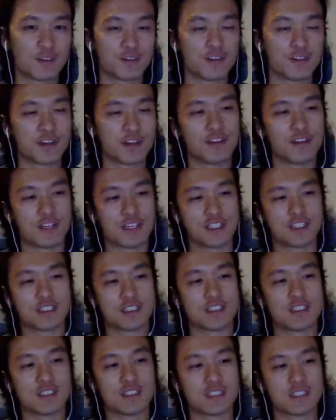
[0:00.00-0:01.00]

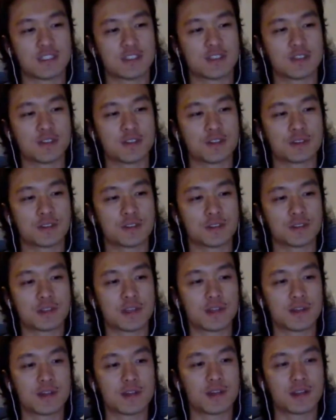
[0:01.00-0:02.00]
configurations and control
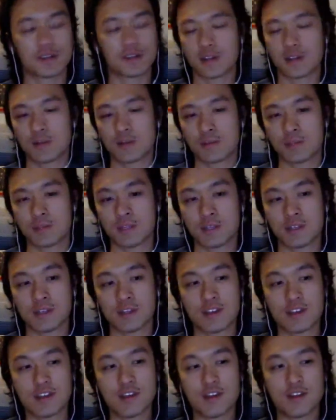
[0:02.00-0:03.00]
that can
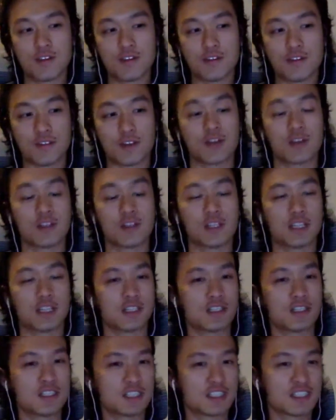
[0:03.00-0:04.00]
be very
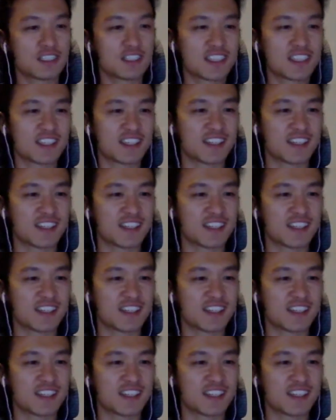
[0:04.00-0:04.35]
challenging.